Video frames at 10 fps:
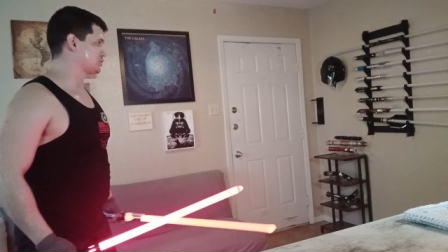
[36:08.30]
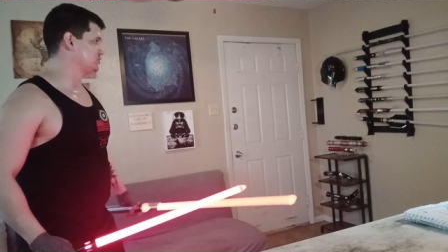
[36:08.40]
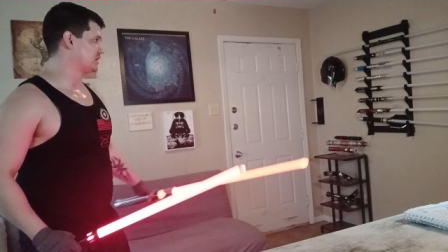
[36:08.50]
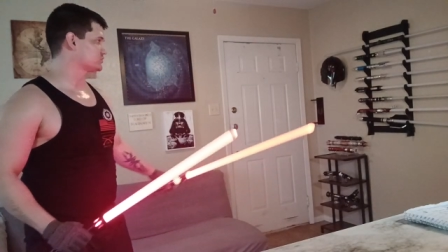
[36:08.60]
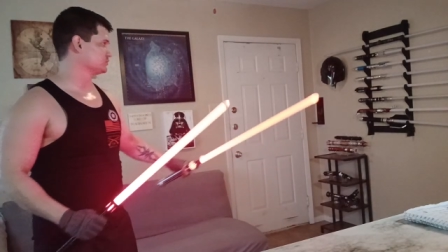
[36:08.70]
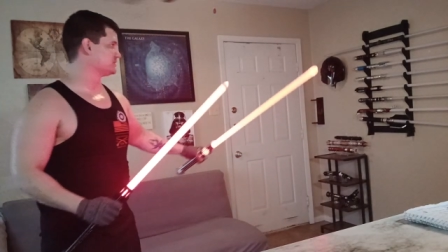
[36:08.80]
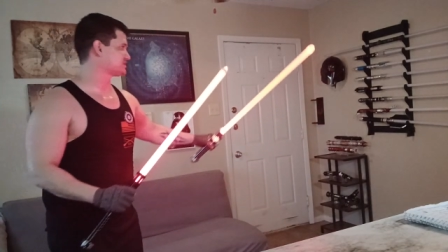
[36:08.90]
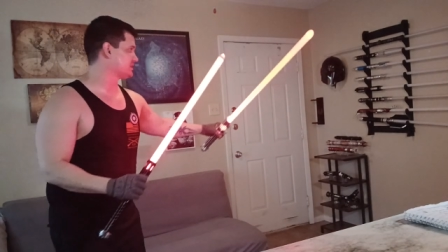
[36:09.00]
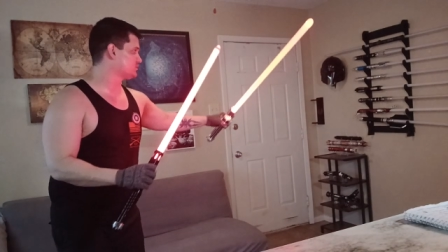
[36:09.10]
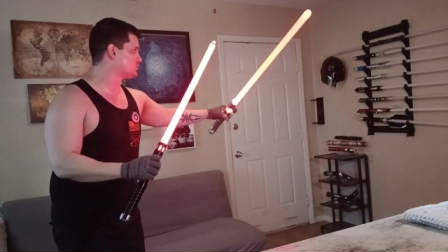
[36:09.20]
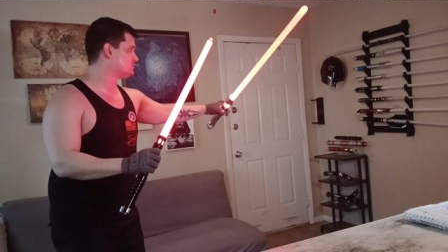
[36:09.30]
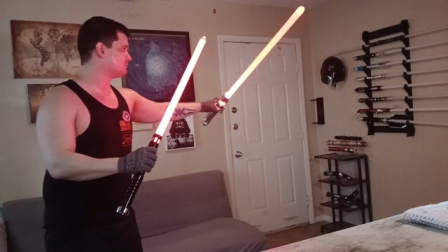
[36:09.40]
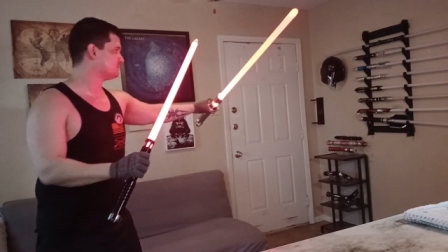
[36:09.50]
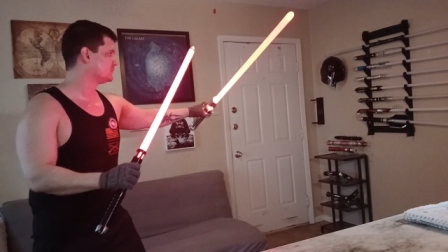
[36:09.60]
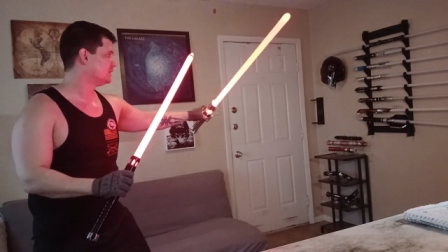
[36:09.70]
you guys from this angle.
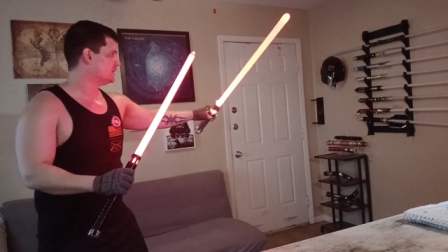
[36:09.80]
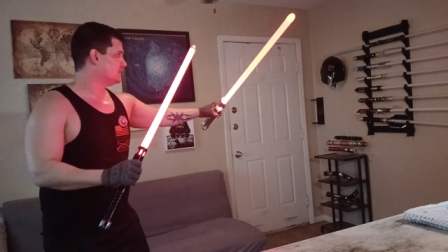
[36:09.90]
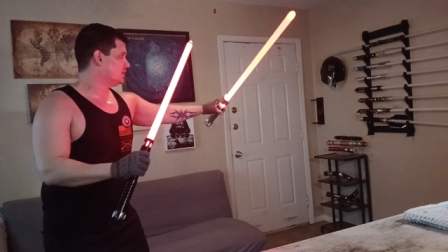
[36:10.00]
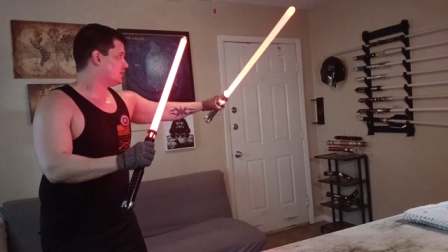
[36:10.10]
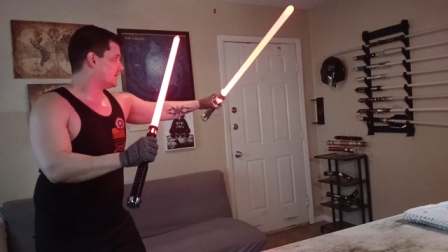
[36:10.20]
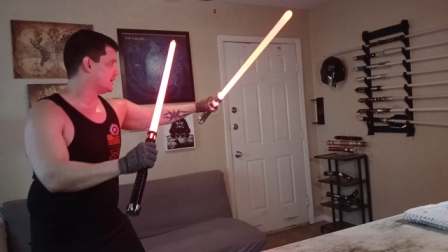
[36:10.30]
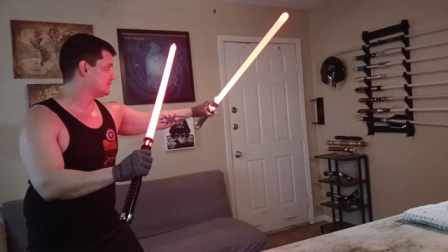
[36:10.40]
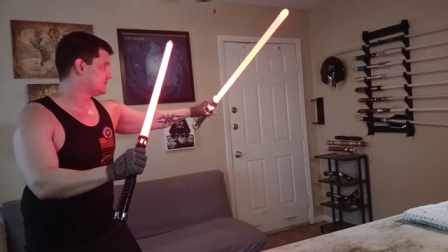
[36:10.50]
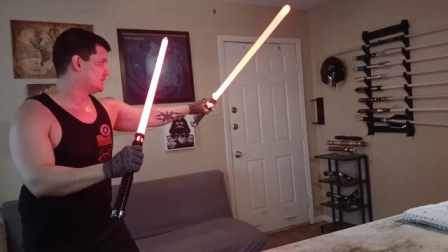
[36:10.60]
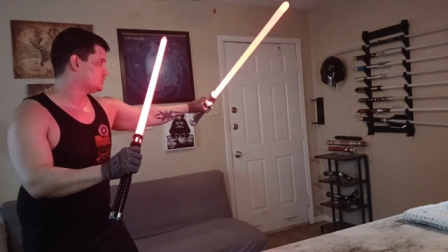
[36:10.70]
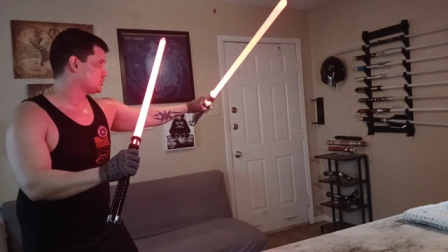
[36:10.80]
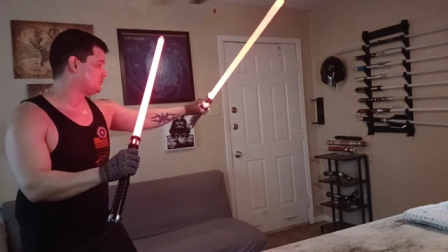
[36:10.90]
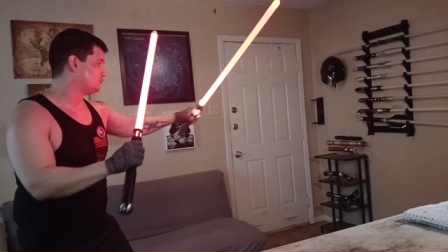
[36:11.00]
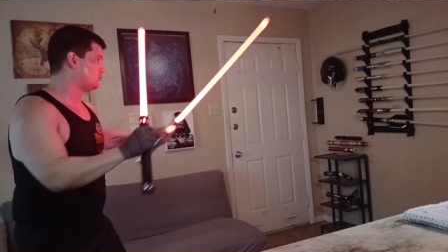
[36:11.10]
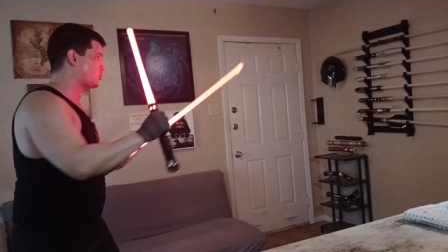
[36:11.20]
All right,
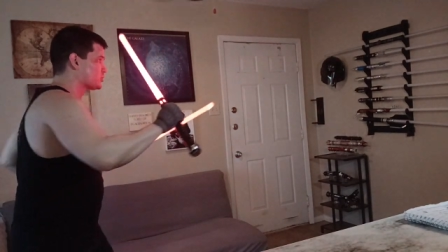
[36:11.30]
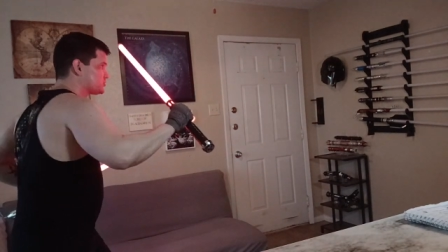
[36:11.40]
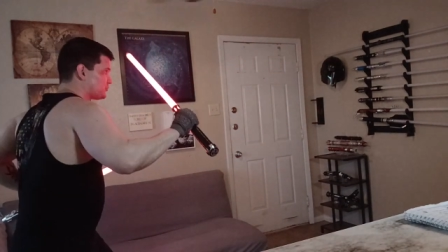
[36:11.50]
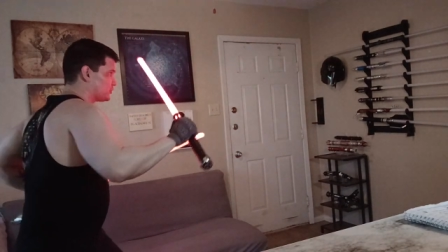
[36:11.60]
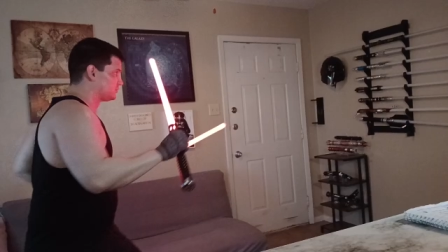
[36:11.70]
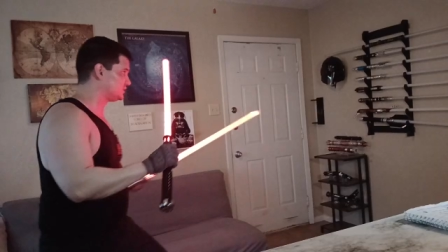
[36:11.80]
shuffle forwards for a